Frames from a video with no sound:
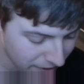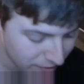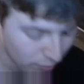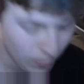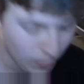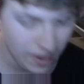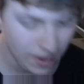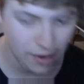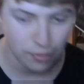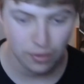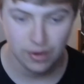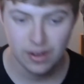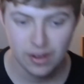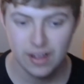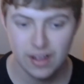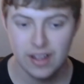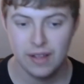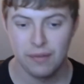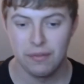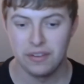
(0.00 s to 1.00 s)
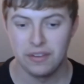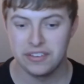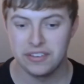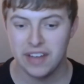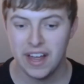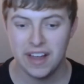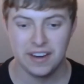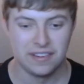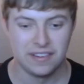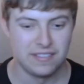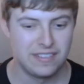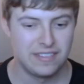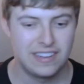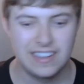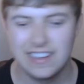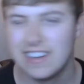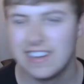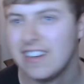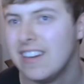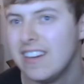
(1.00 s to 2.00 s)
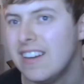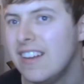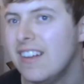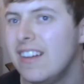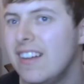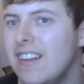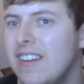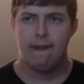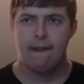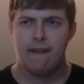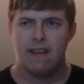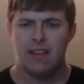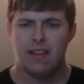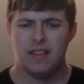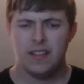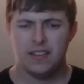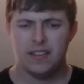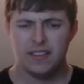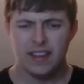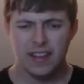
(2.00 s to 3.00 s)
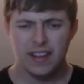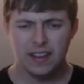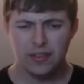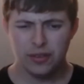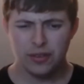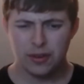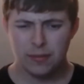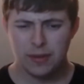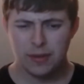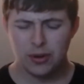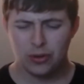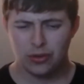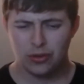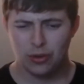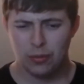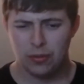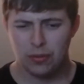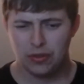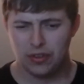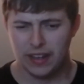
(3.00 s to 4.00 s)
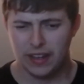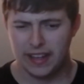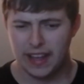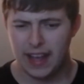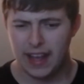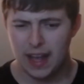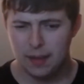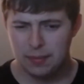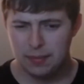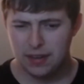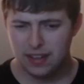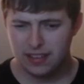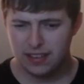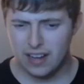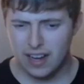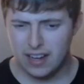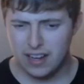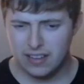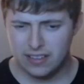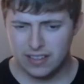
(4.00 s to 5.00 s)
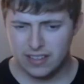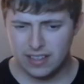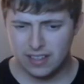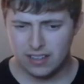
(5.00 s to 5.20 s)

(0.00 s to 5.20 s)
Wow. The Zen. This instrumental is almost like hypnotizing,